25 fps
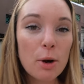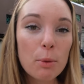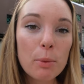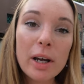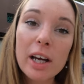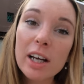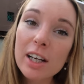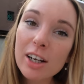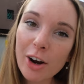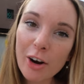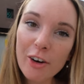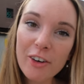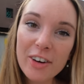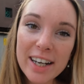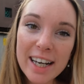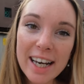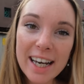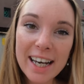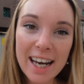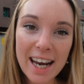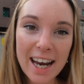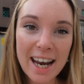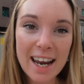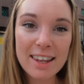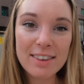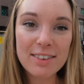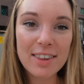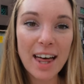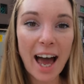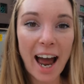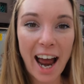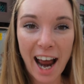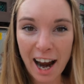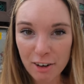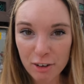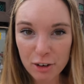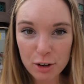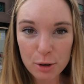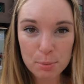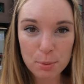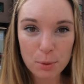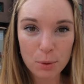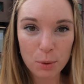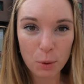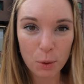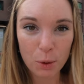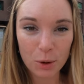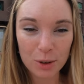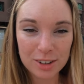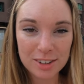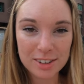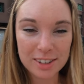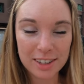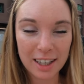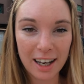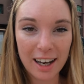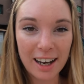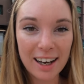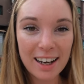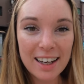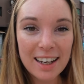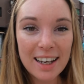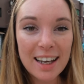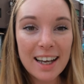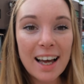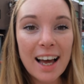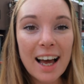We are currently in the Arab Quarter